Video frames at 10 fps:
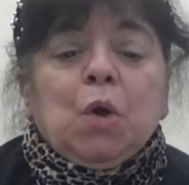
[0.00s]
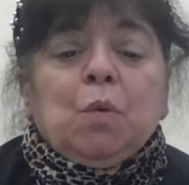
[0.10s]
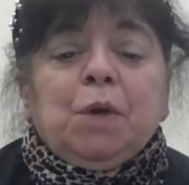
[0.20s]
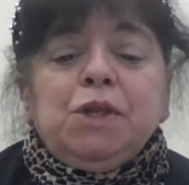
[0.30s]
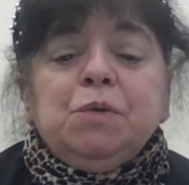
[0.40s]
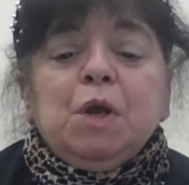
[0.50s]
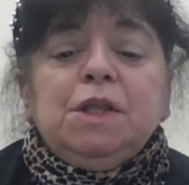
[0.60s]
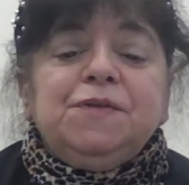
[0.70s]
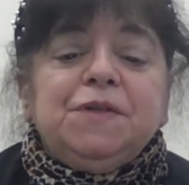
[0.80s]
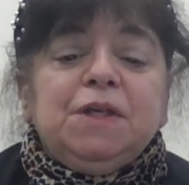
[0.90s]
When you are
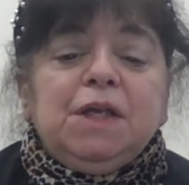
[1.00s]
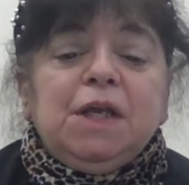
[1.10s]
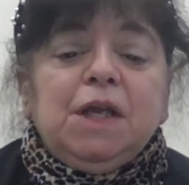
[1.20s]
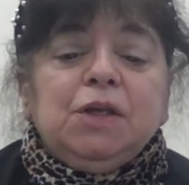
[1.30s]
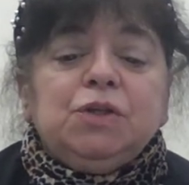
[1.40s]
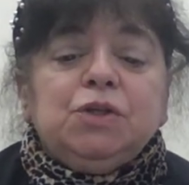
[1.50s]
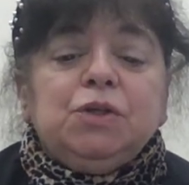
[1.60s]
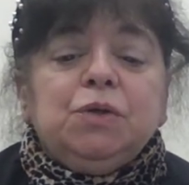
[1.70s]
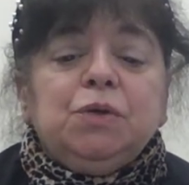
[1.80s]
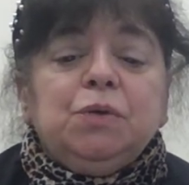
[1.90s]
listening
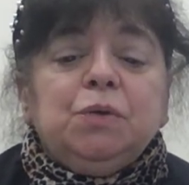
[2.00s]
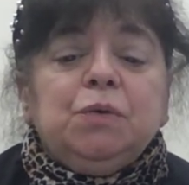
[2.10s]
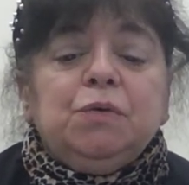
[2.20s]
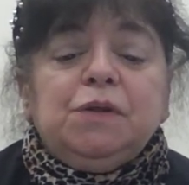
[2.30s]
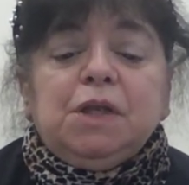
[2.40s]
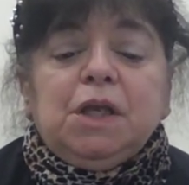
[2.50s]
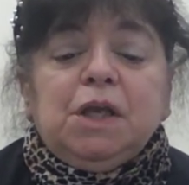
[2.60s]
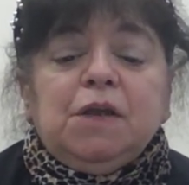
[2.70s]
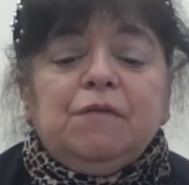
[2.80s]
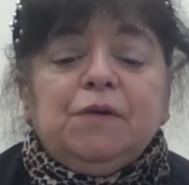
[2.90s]
to
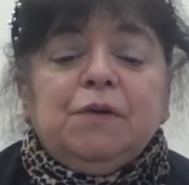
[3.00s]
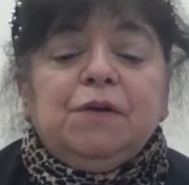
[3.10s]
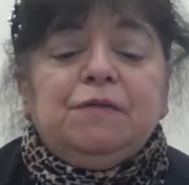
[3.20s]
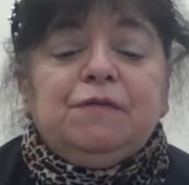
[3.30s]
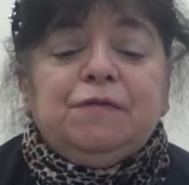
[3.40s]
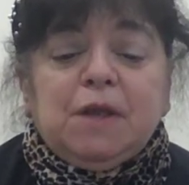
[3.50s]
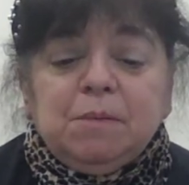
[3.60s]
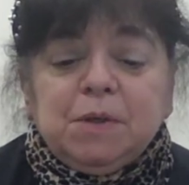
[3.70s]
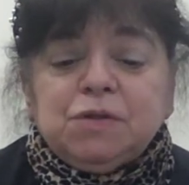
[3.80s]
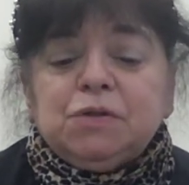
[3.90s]
the very
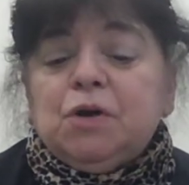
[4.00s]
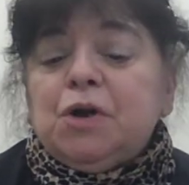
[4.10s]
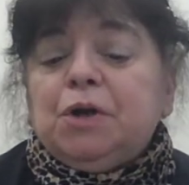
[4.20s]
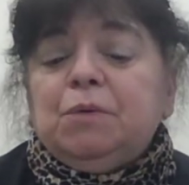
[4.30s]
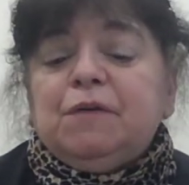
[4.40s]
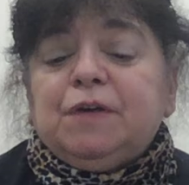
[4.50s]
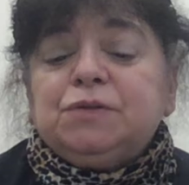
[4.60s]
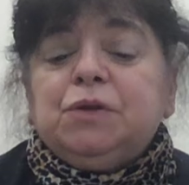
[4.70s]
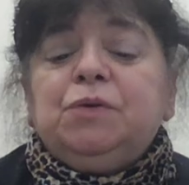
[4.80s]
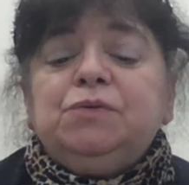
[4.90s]
famous Largo a
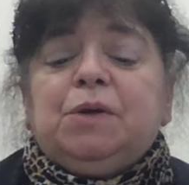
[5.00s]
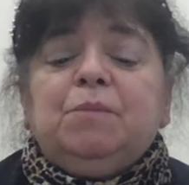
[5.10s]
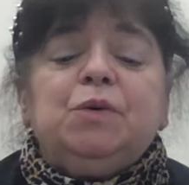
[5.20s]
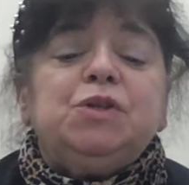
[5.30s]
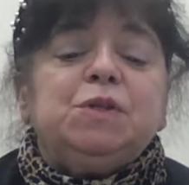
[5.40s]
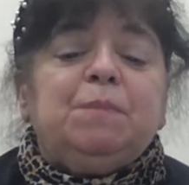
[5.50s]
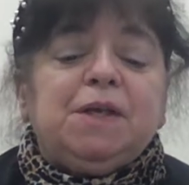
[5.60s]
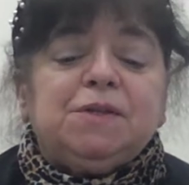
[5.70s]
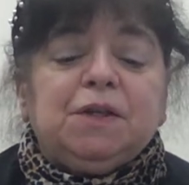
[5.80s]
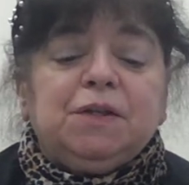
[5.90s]
Factotum, which is
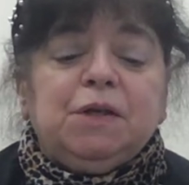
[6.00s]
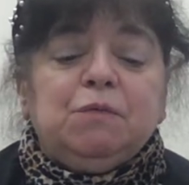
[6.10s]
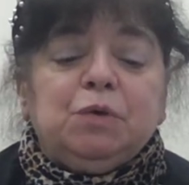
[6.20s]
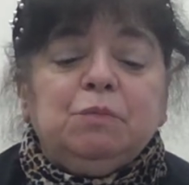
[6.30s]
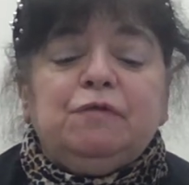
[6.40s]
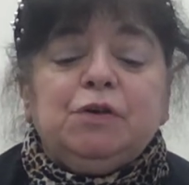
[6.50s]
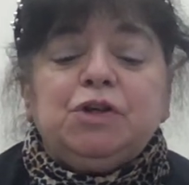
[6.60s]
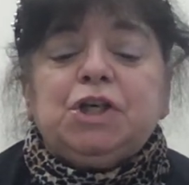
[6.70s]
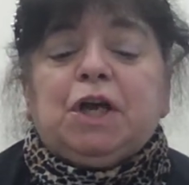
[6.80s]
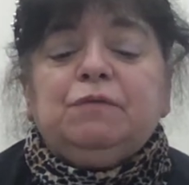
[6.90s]
basically Room for a
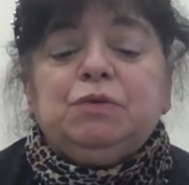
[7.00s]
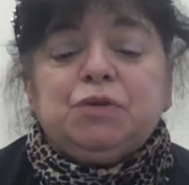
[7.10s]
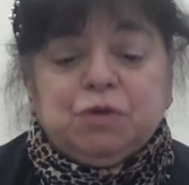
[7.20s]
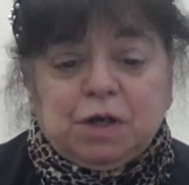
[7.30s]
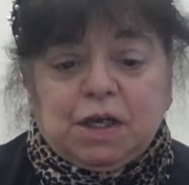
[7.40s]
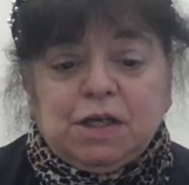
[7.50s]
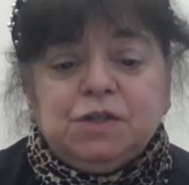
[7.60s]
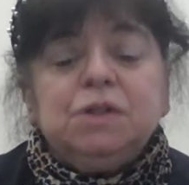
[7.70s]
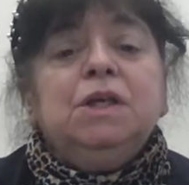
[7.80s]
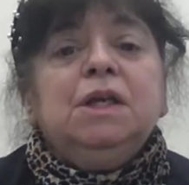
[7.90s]
Jack of All
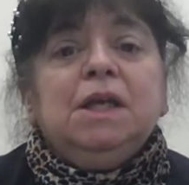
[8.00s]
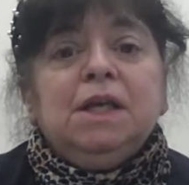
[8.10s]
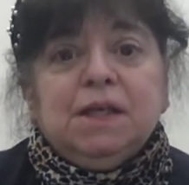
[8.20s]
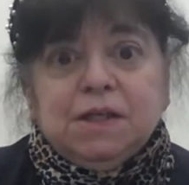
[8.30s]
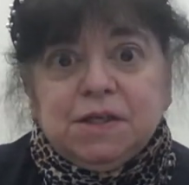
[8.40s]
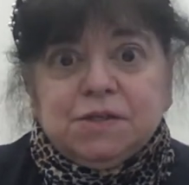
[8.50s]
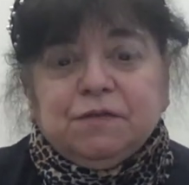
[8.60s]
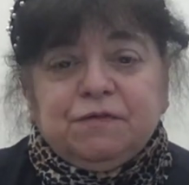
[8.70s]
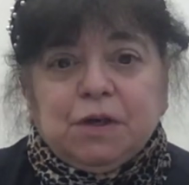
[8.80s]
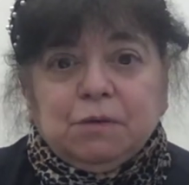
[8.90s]
Trades, it is the
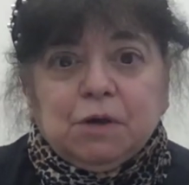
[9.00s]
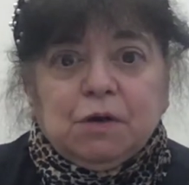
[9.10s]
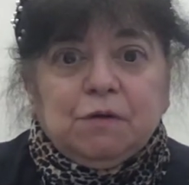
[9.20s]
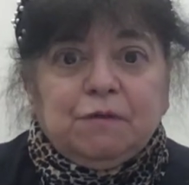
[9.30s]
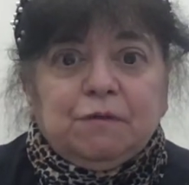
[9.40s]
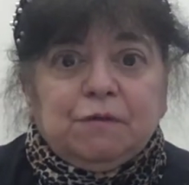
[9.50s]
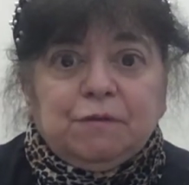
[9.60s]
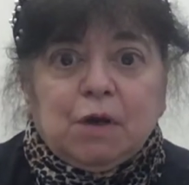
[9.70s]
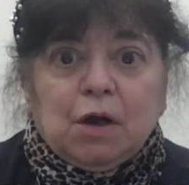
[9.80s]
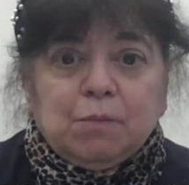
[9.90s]
Figaro
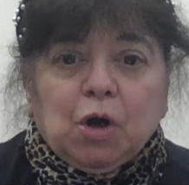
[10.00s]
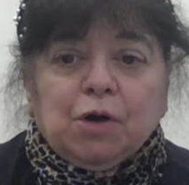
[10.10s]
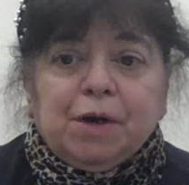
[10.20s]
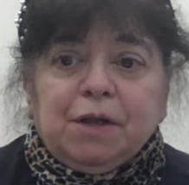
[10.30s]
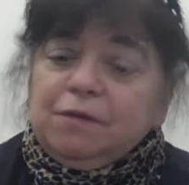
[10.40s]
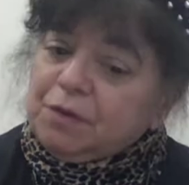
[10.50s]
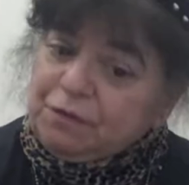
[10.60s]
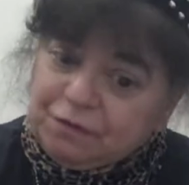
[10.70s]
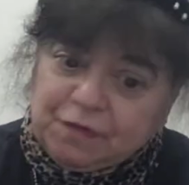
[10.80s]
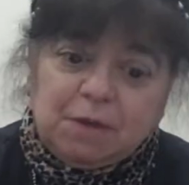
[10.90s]
aria, the very
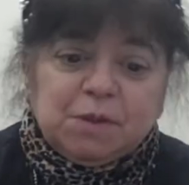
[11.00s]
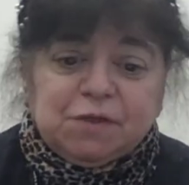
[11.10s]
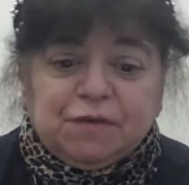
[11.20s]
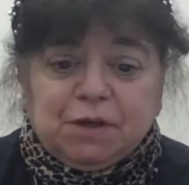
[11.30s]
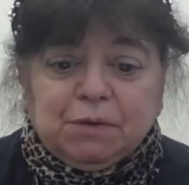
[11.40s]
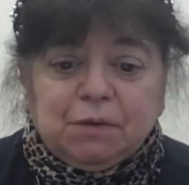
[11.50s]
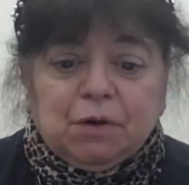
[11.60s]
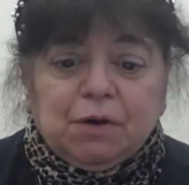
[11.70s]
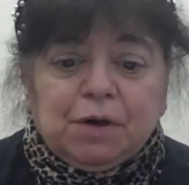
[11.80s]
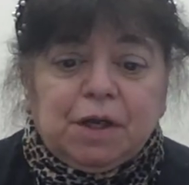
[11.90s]
famous Figaro
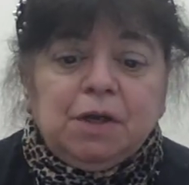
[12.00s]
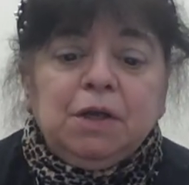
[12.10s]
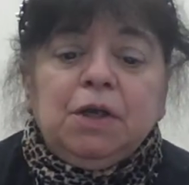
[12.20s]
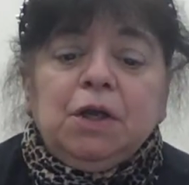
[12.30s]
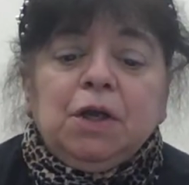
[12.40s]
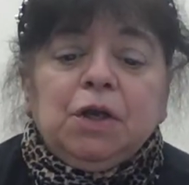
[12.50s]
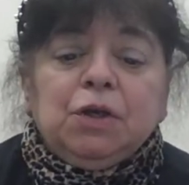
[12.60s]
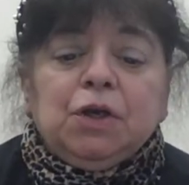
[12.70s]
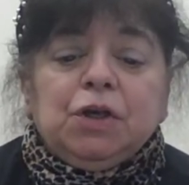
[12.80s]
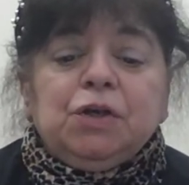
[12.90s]
aria.
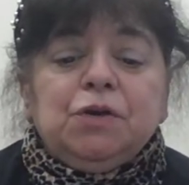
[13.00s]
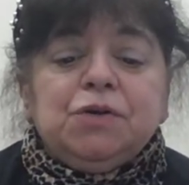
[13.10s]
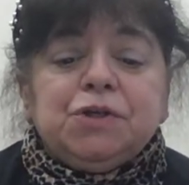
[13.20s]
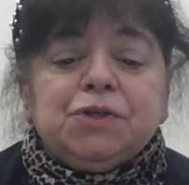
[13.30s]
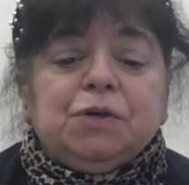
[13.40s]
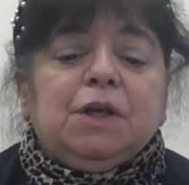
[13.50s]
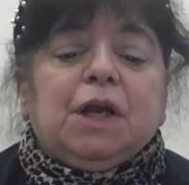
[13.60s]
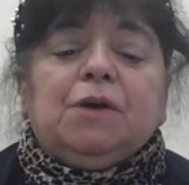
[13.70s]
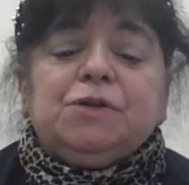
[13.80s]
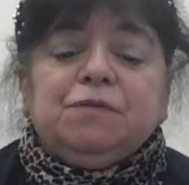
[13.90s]
You're going to notice certain
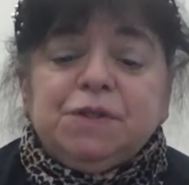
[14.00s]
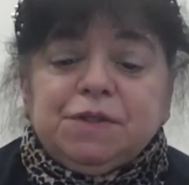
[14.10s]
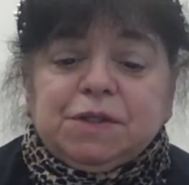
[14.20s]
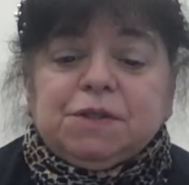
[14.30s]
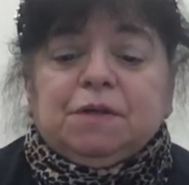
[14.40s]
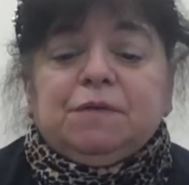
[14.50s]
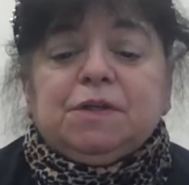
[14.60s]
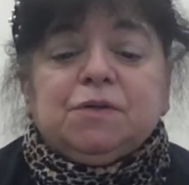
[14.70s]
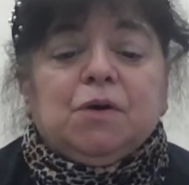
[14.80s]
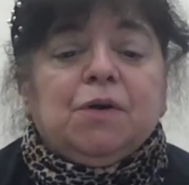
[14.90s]
characteristics of
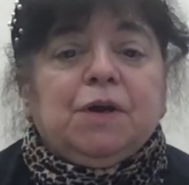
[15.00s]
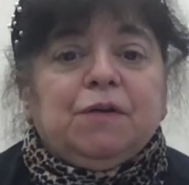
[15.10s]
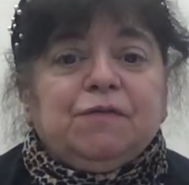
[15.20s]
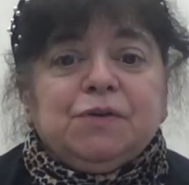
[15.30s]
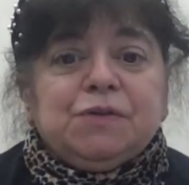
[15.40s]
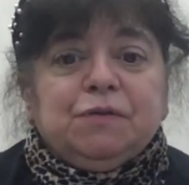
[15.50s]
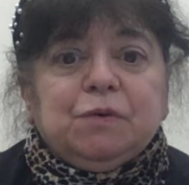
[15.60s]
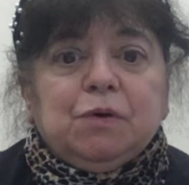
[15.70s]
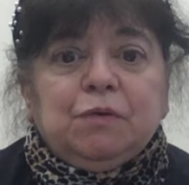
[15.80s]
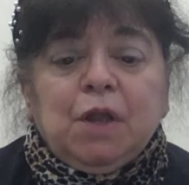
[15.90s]
this aria. First of
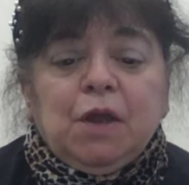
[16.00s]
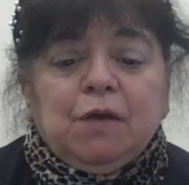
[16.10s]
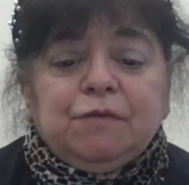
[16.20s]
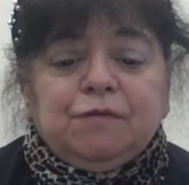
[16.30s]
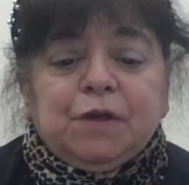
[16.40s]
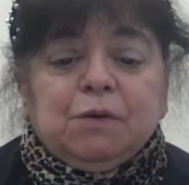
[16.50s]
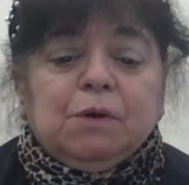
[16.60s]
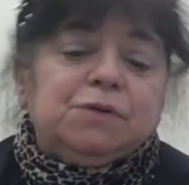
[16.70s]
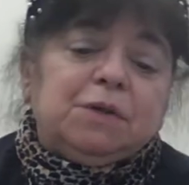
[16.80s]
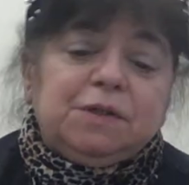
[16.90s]
all,
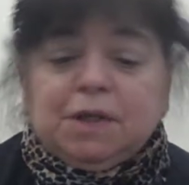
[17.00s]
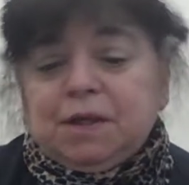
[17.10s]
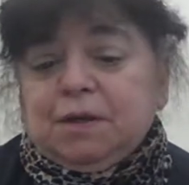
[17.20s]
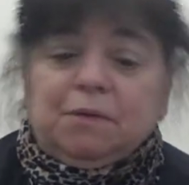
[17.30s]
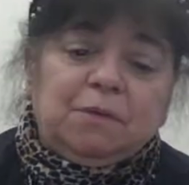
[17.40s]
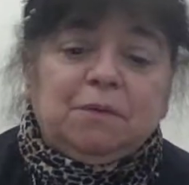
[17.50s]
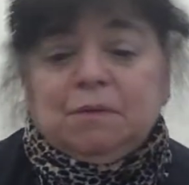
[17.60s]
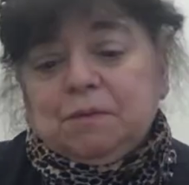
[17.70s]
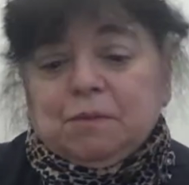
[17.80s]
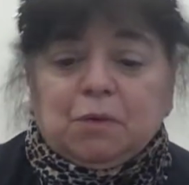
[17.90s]
Figaro is going to tell you
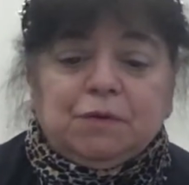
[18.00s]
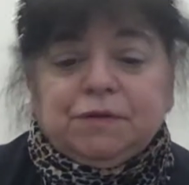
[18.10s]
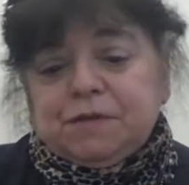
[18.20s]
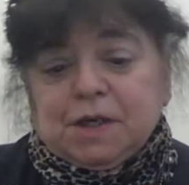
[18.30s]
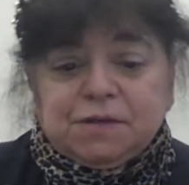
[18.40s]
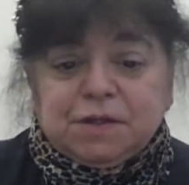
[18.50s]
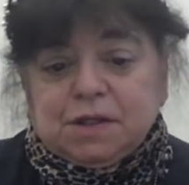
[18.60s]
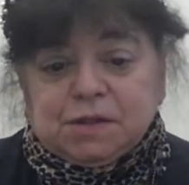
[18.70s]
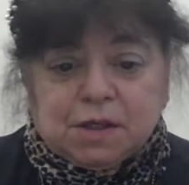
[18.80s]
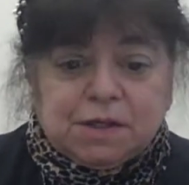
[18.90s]
all the things that
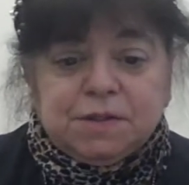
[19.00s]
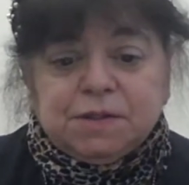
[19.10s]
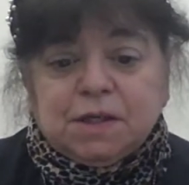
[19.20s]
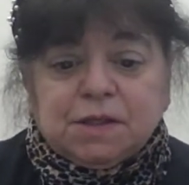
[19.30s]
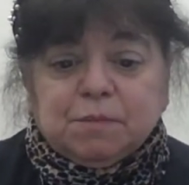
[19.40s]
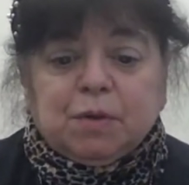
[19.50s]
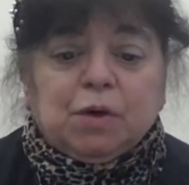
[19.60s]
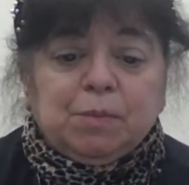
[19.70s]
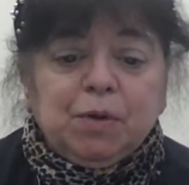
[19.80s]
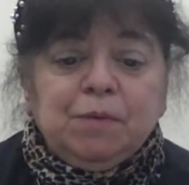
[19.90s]
he does as a
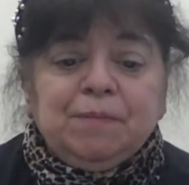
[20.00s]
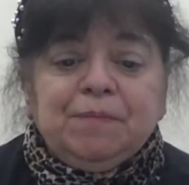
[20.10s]
barber.